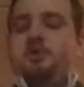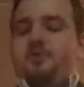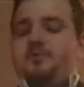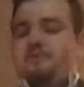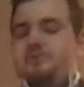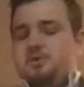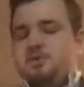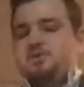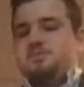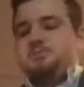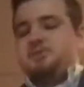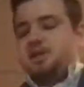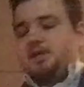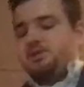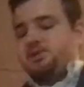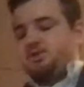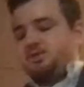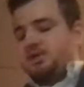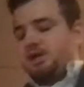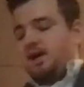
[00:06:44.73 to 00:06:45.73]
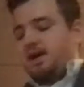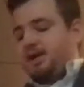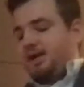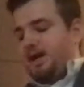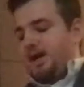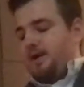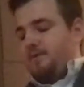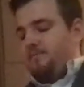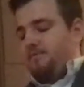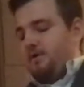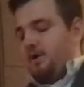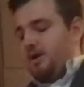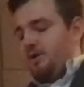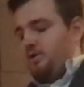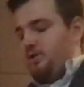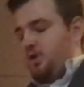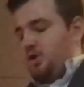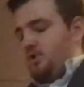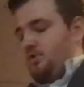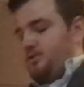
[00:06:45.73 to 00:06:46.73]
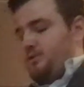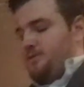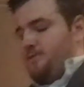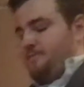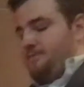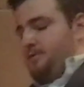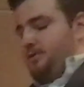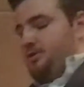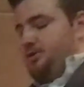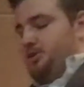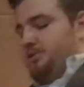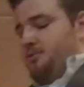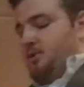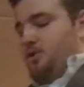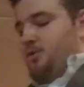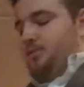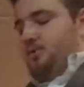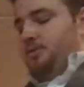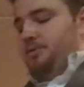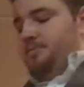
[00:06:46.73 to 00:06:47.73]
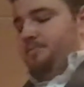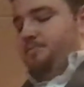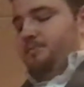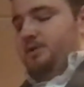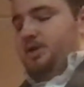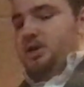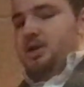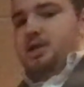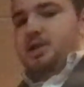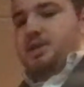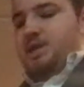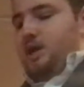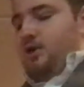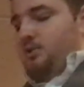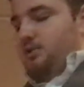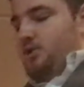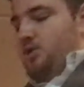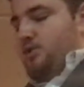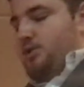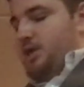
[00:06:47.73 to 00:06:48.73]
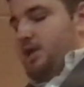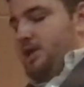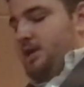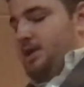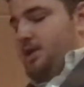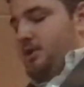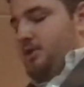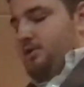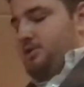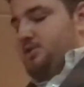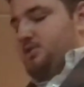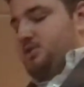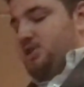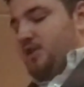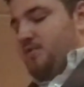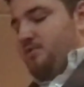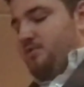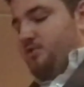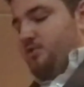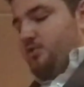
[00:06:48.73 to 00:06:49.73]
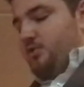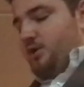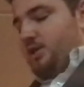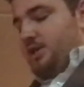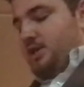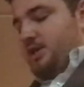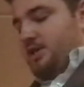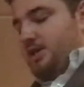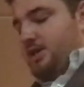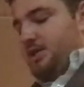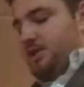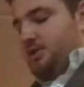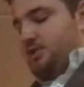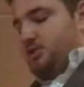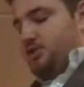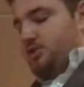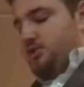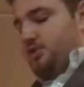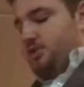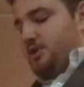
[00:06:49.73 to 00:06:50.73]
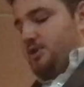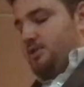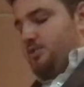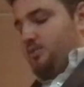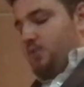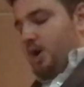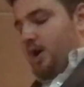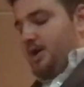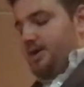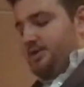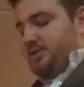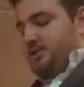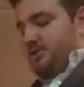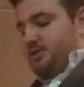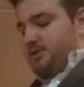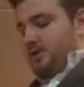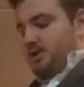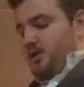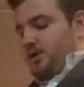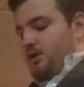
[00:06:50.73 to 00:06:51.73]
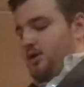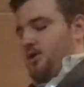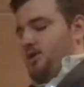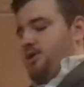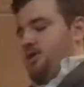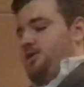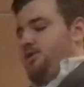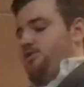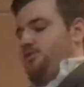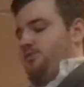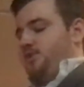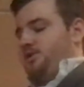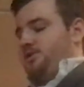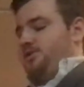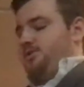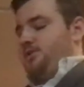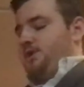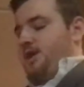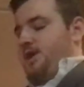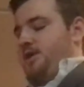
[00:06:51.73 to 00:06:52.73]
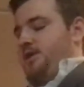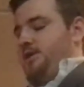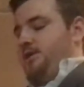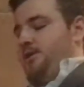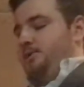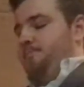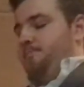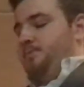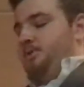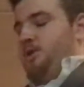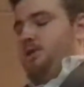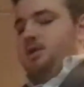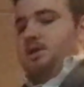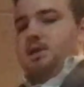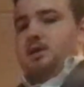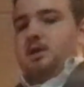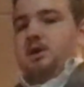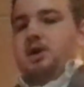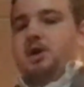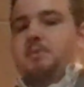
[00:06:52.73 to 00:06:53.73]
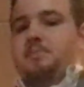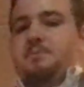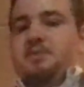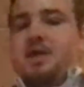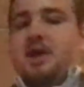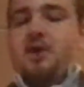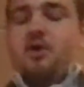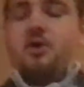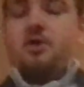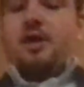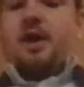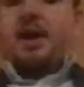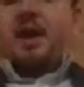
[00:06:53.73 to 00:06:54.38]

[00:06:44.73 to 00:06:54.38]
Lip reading: the first potential client I found was Virgin Mobile. They are located on 720 King Street West in Toronto, Canada. They are an